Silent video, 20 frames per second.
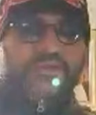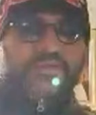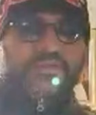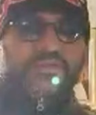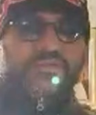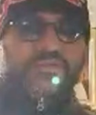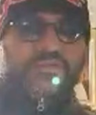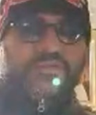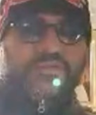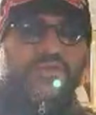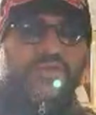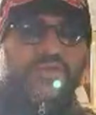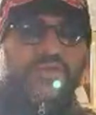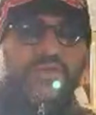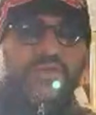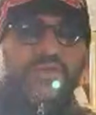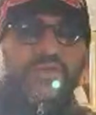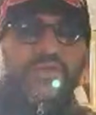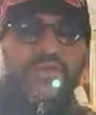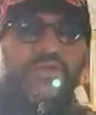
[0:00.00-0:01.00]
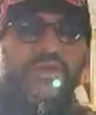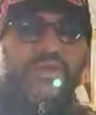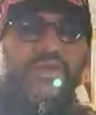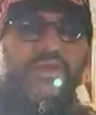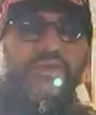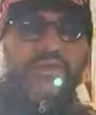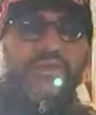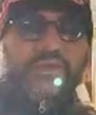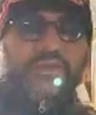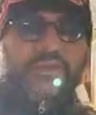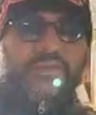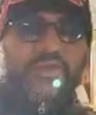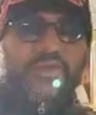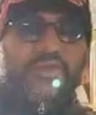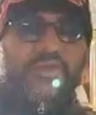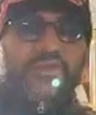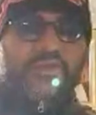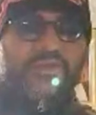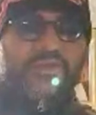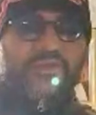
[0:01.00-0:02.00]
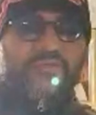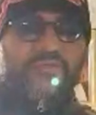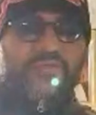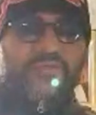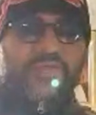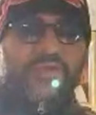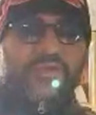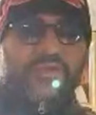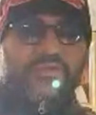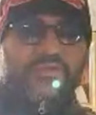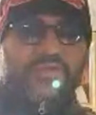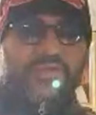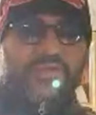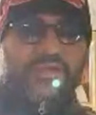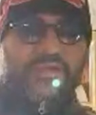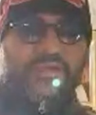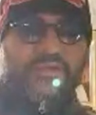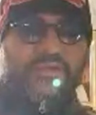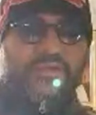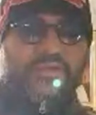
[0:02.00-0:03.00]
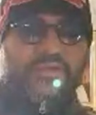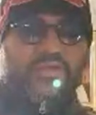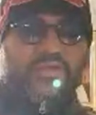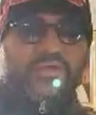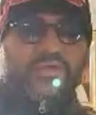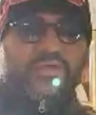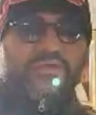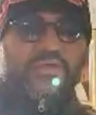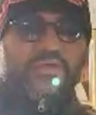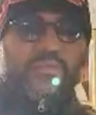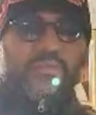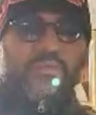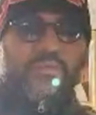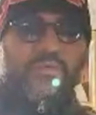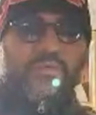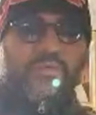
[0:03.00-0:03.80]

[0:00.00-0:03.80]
he had deplored the fact that the cause of progress